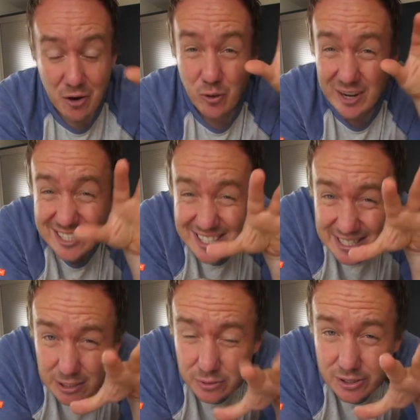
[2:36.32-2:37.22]
Right, it's
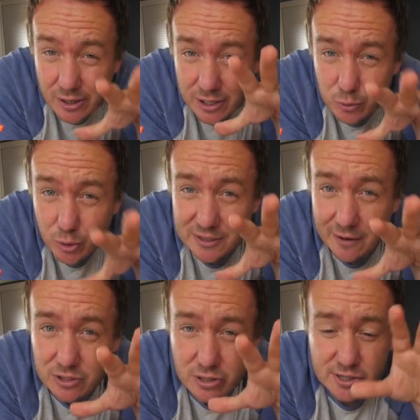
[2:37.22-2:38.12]
still slightly warm
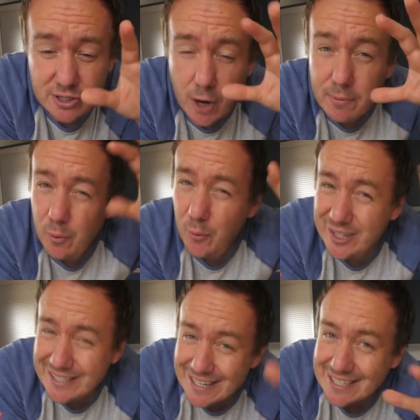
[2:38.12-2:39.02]
now for slice to open and
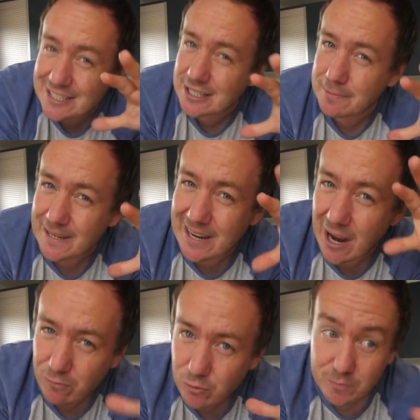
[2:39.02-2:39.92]
we need it to be
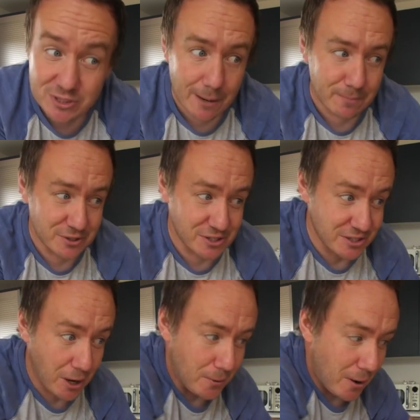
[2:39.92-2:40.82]
at room temperature.
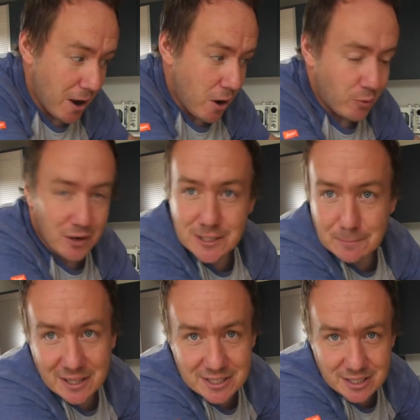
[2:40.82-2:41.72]
So, whilst I
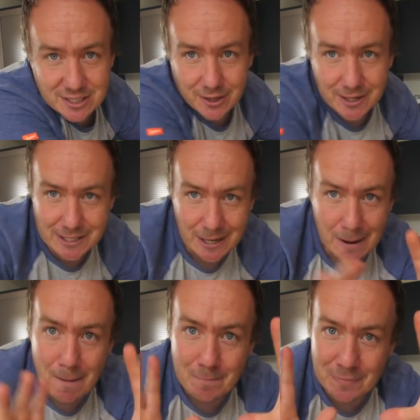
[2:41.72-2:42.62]
put that to the side,
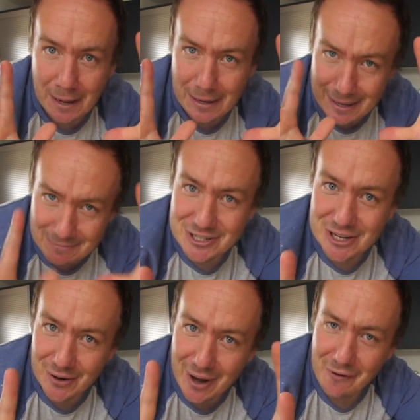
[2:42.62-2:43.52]
let me
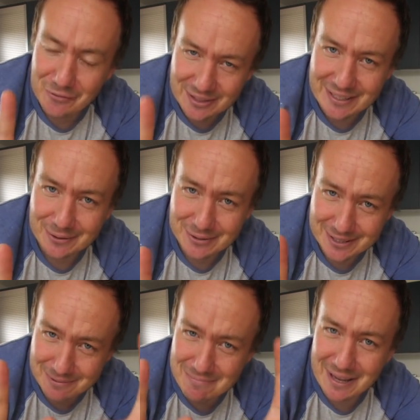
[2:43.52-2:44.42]
show you everything
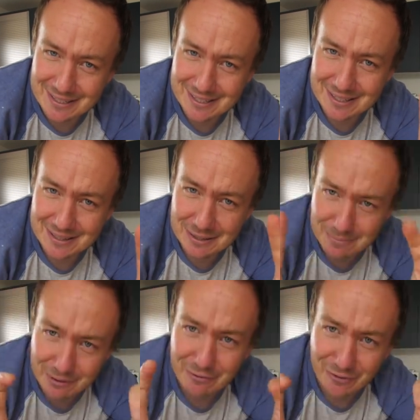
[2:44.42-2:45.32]
else that makes the
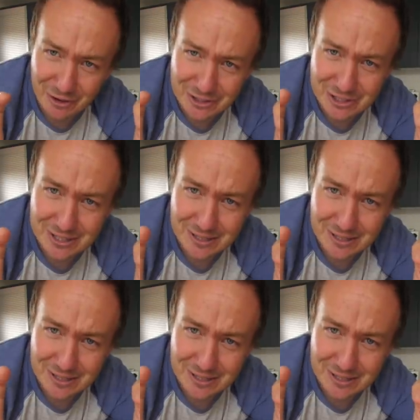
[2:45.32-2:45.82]
beef fudge.